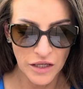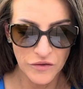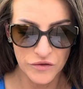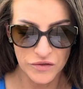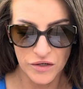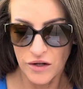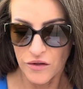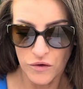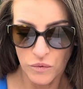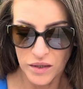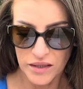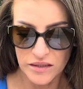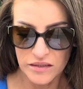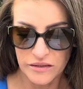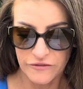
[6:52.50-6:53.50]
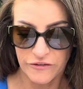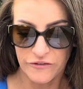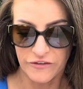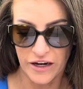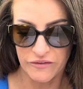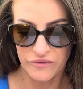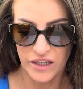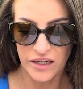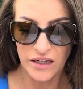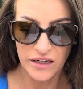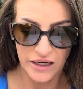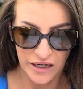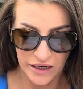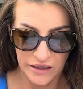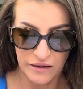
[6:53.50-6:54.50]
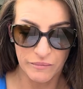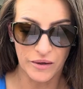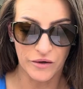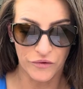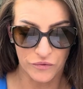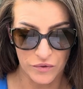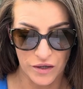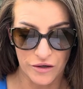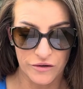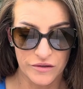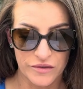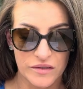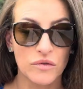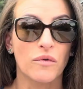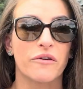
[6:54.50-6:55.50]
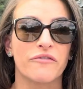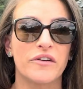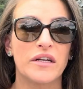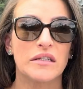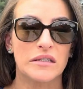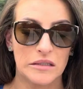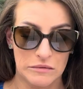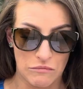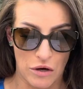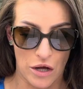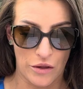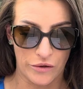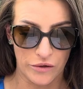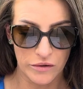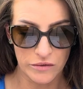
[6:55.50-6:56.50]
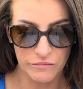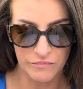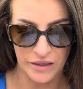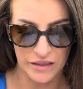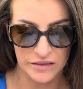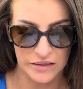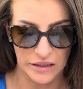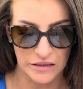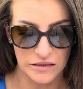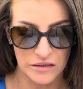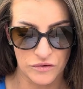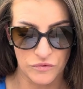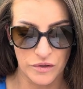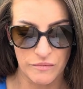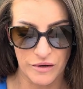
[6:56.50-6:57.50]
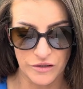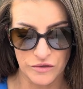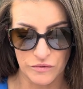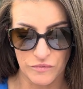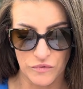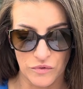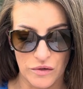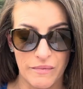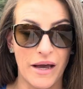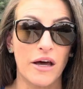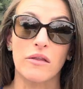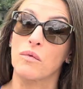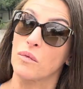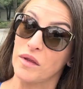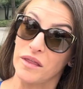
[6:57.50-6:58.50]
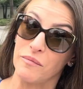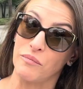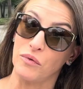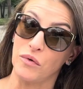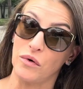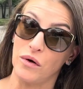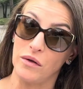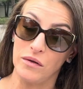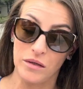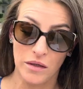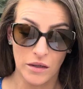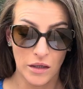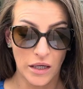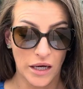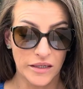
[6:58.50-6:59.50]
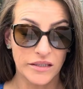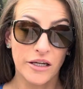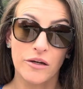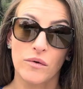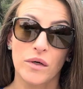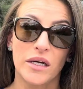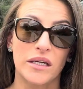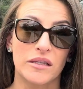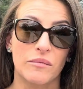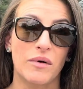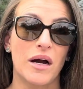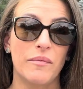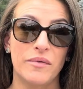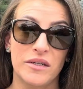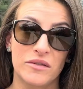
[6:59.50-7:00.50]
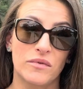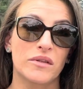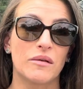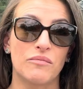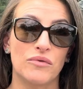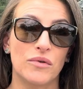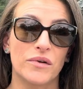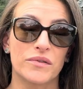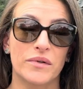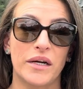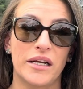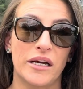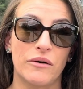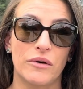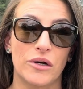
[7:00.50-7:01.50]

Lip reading: There's another one listed for $599, about 300 square feet smaller, makes sense. 3-bedroom, 3-bath with a pool. I tell you what, the properties with the pools right now